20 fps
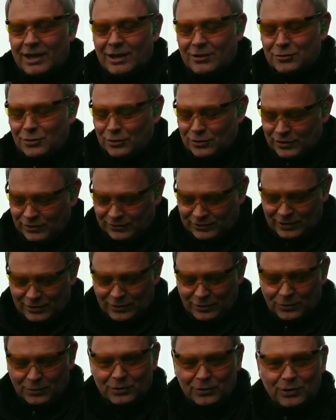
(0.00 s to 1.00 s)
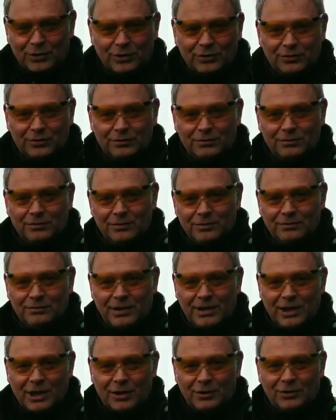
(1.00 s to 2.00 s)
And later on in this series, we're doing some
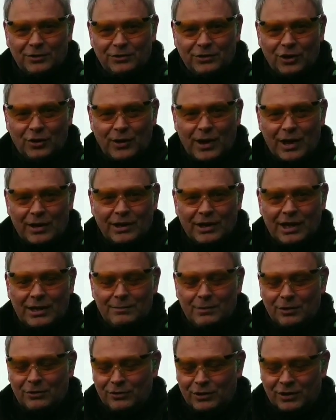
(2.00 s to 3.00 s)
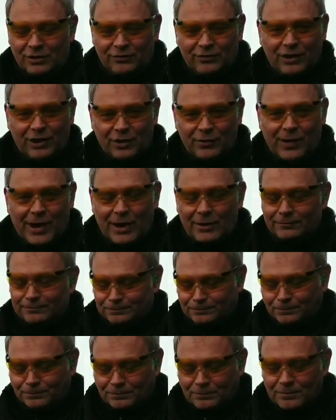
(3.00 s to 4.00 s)
video to show how to keep that trigger finger out.
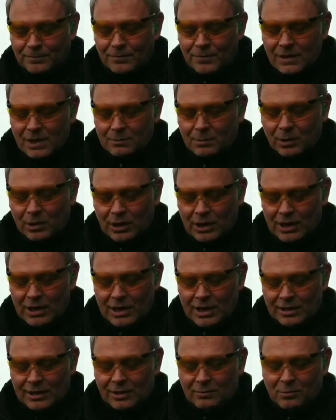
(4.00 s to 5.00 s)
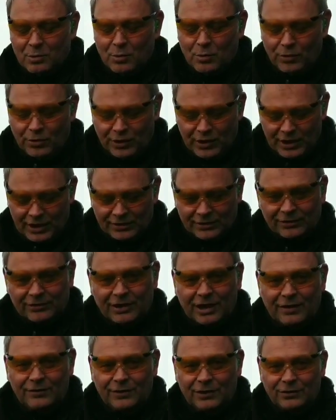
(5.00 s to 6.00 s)
But the important thing is the
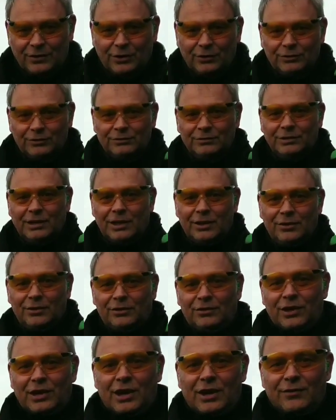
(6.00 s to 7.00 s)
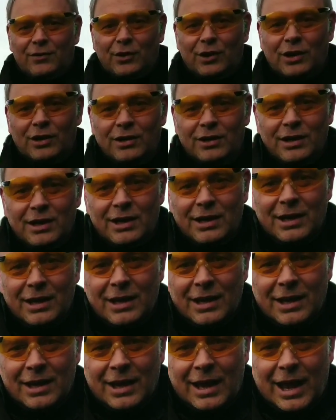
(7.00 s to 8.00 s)
safety's on. Now you can see I've got an
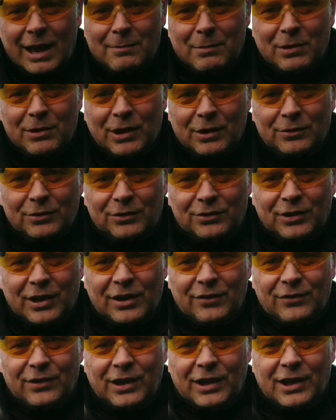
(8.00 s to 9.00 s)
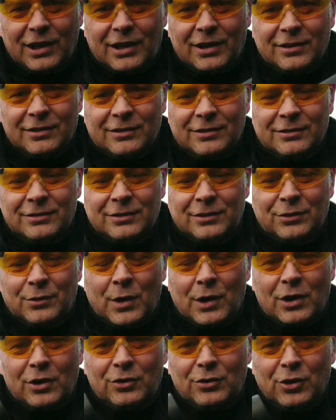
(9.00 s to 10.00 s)
ambidextrous safety here,
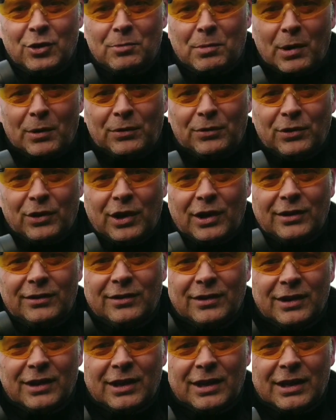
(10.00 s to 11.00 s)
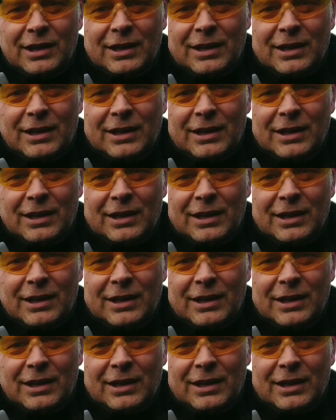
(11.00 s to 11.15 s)
so I can do it both sides.